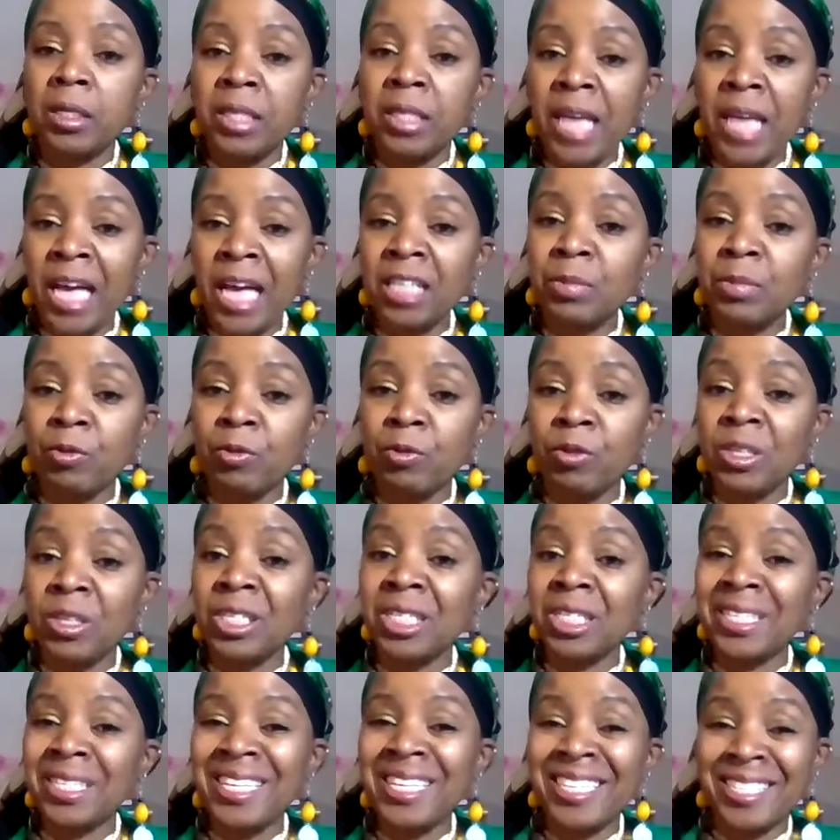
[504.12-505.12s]
tax
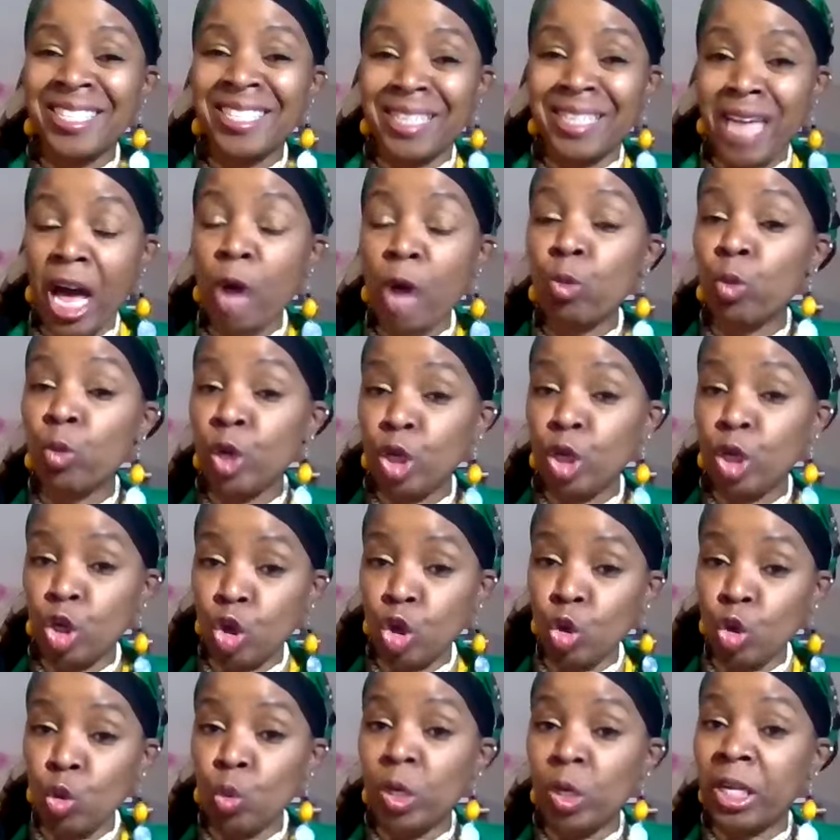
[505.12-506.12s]
provision is not
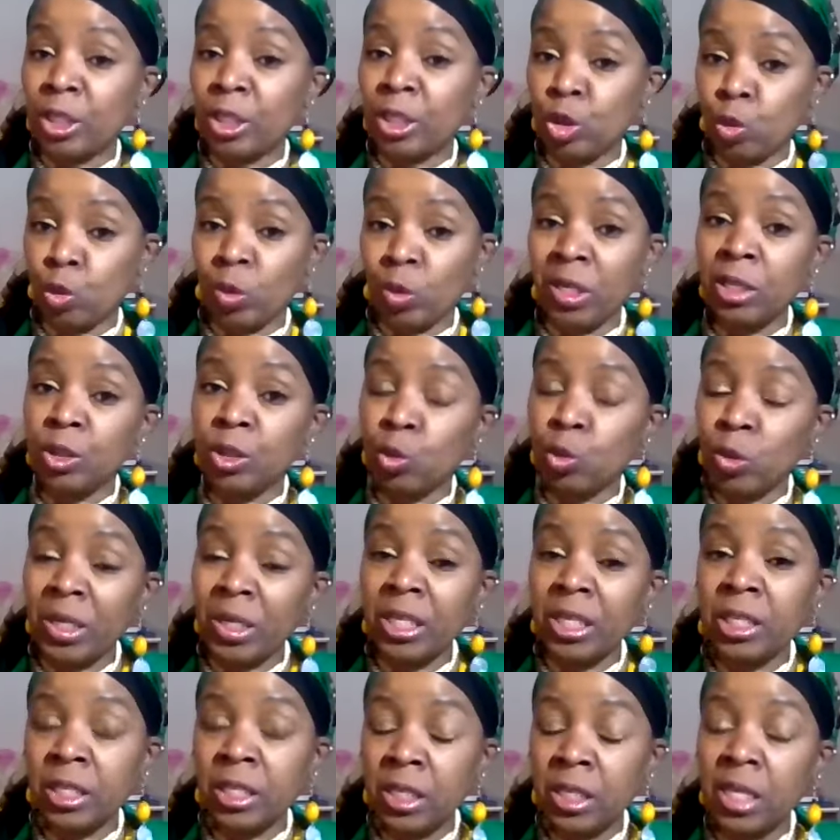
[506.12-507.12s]
renewed in
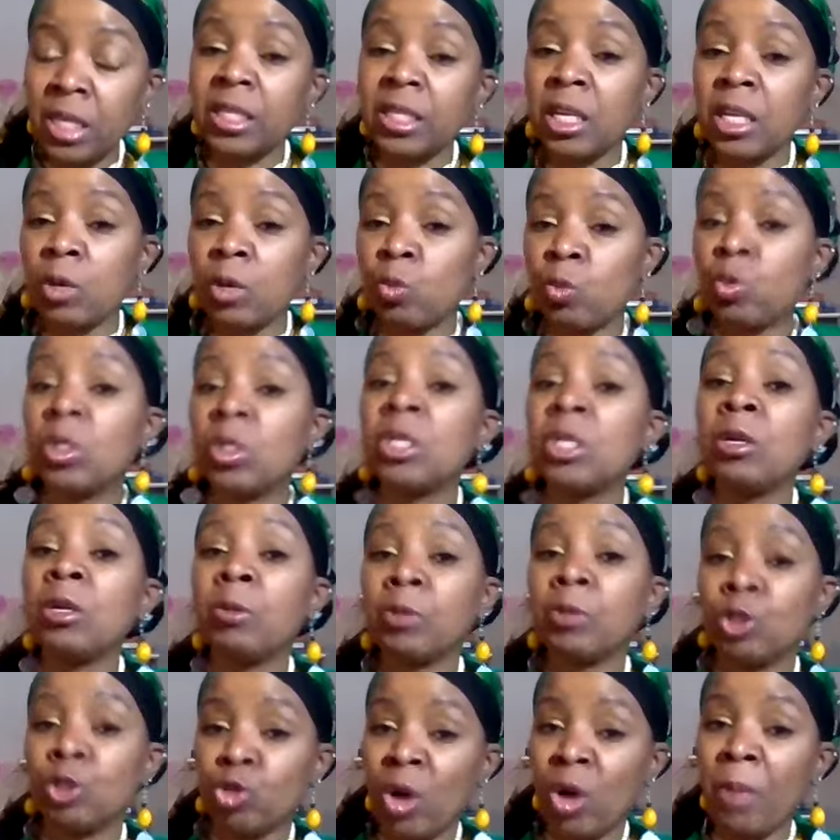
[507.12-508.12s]
2026, it will
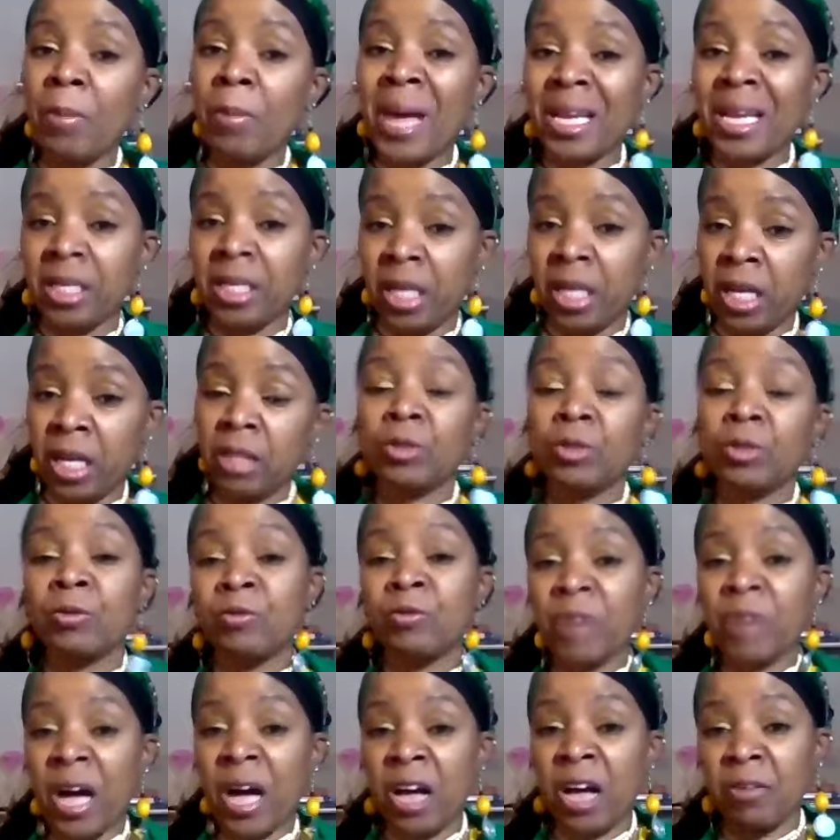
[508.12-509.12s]
drop back down to
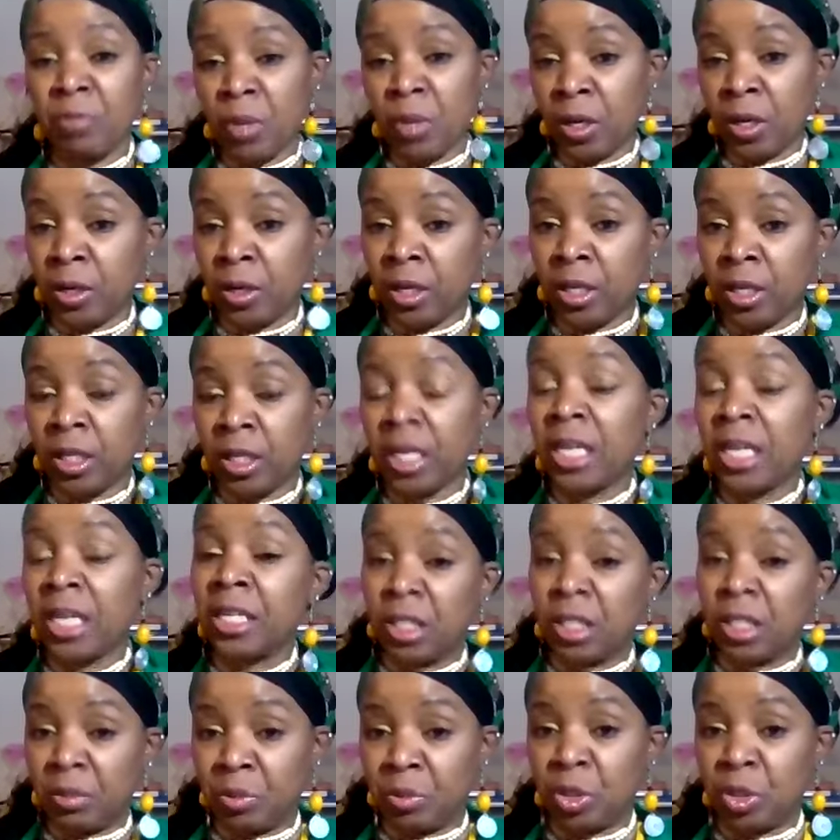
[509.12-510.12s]
5 million, the
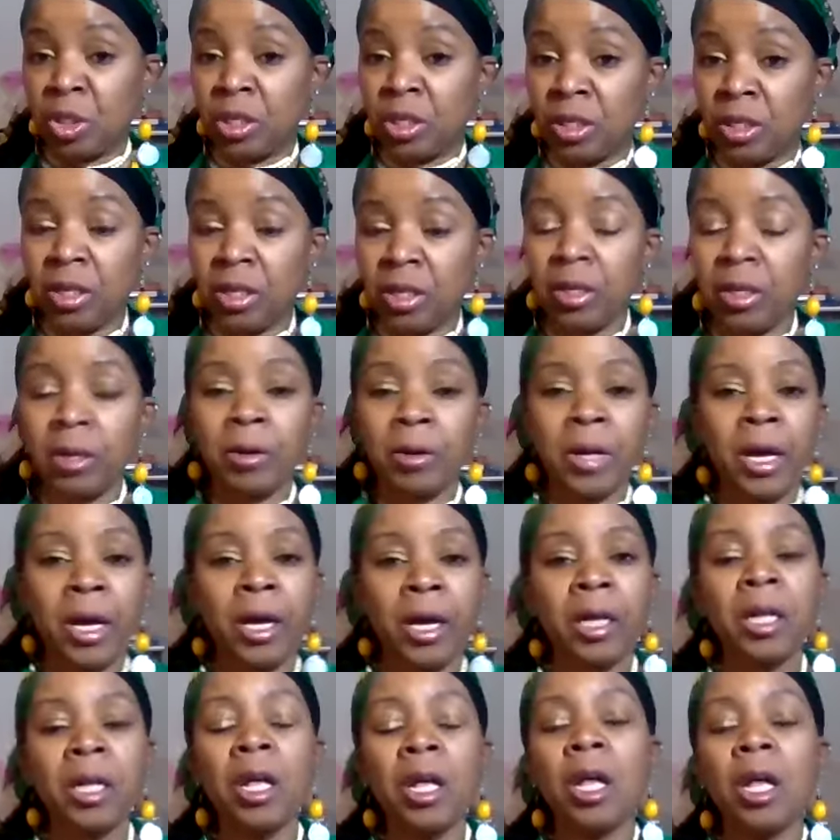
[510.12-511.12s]
exemption.
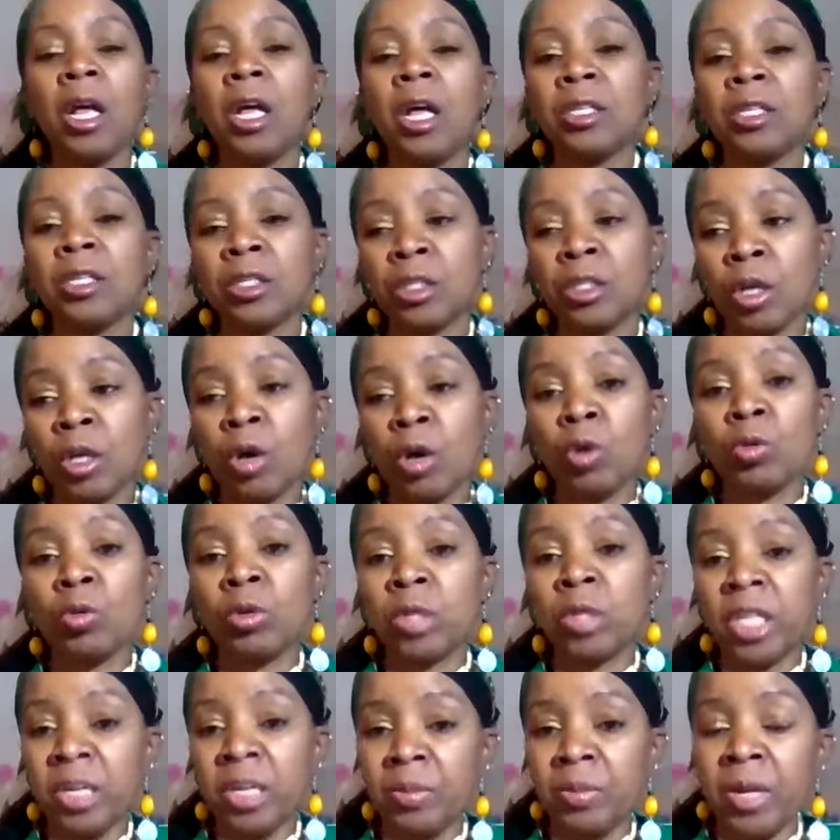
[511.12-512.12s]
Okay.
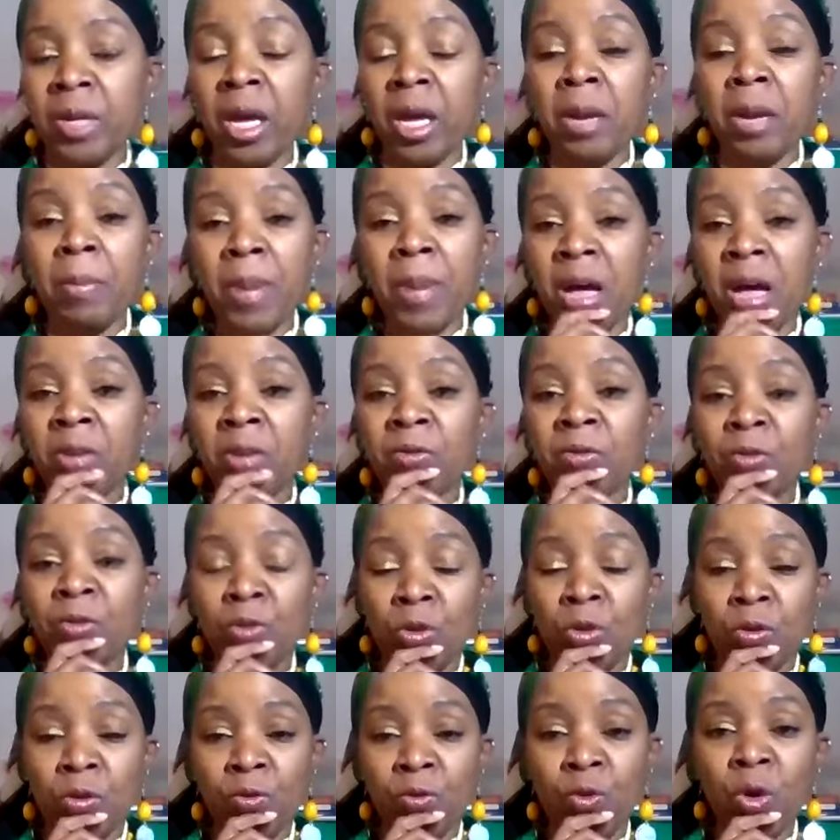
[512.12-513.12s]
So keep that in mind
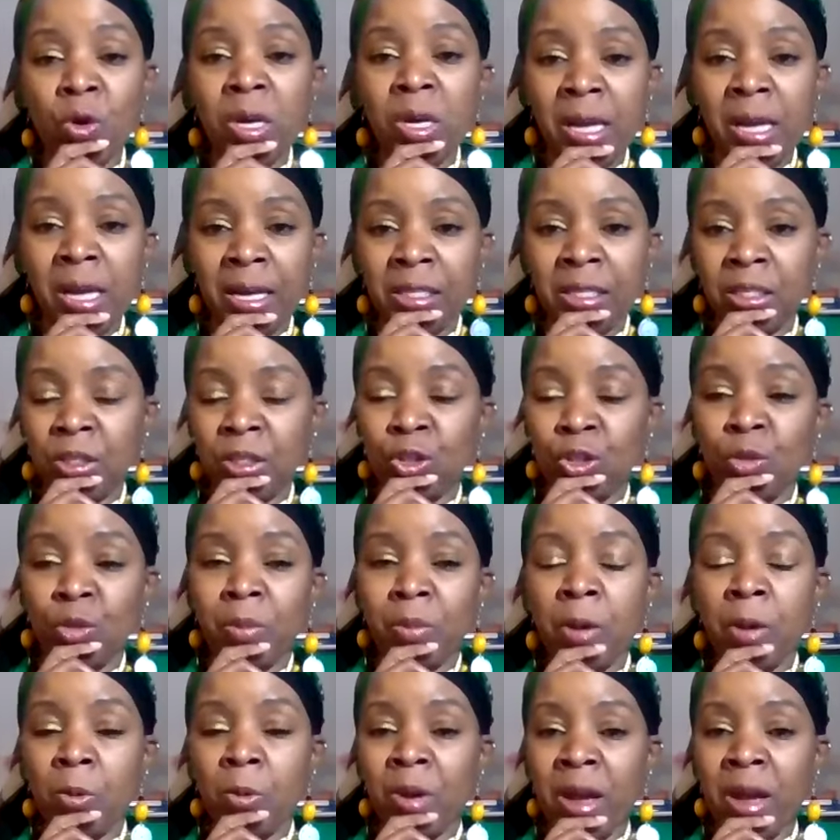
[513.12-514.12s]
for clients that you
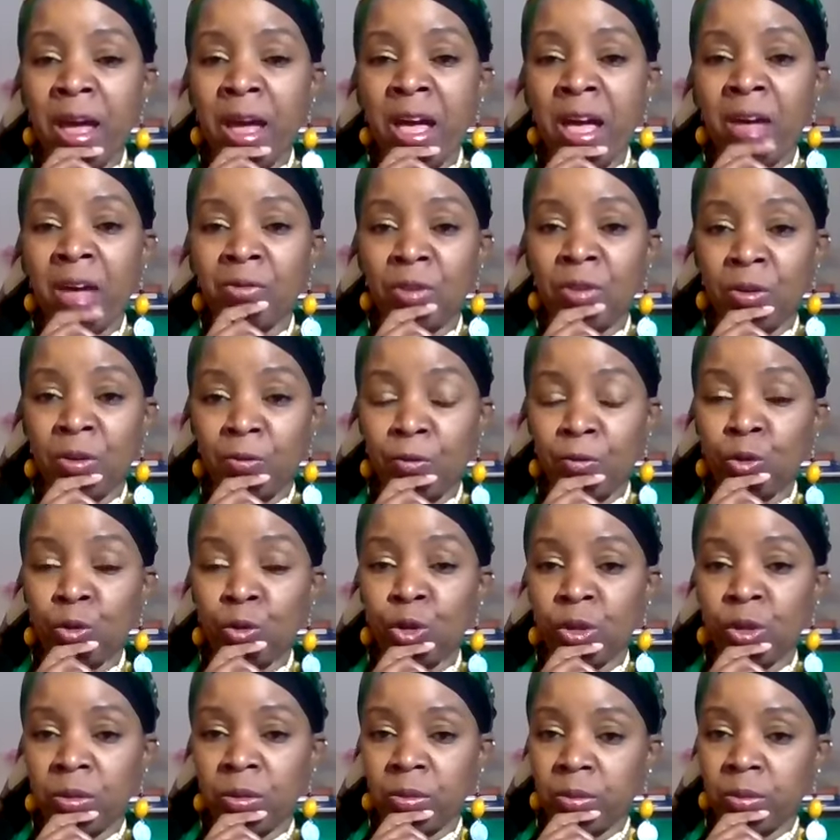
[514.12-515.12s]
might want to have in the
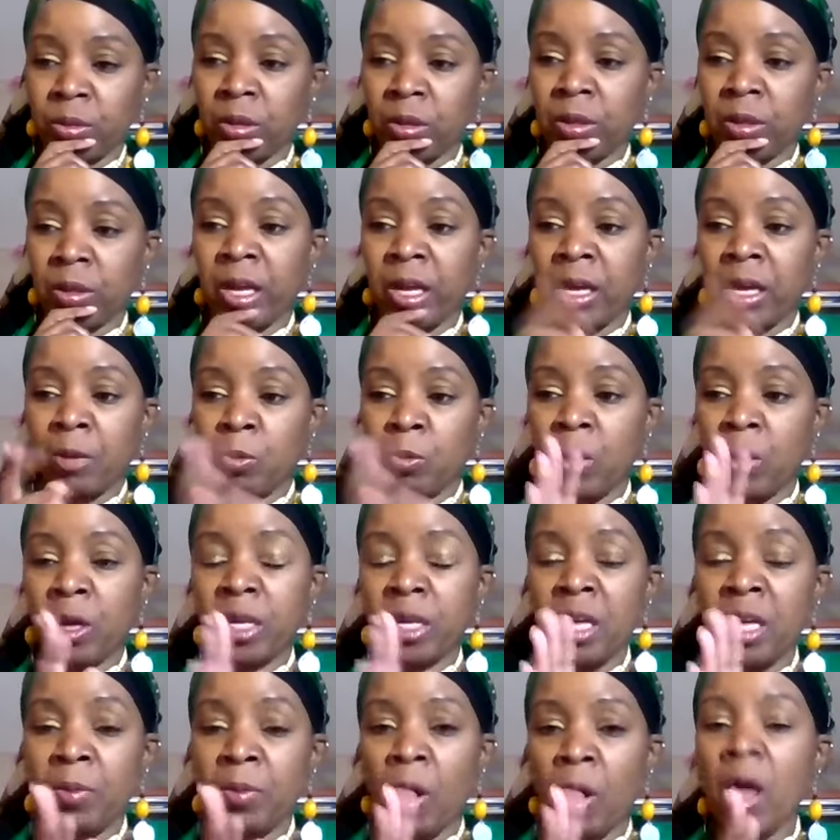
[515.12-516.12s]
future. Okay. And I'll
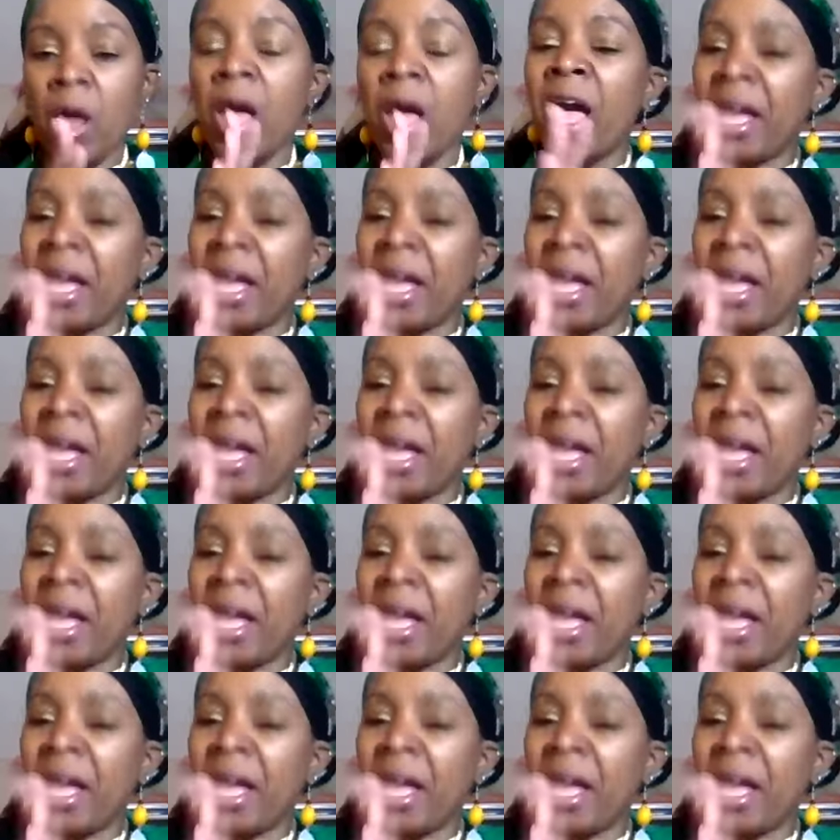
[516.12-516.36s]
keep